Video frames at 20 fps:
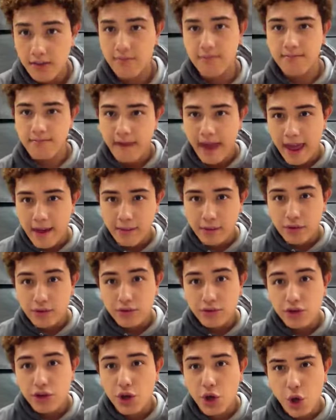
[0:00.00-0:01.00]

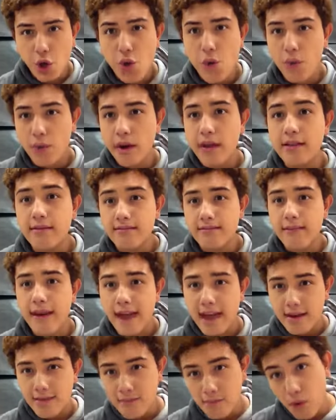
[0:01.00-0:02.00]
mammals who can
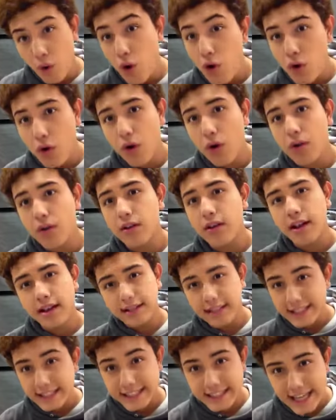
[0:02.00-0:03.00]
make moral
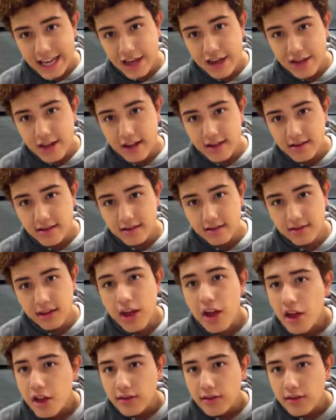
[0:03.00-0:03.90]
decisions.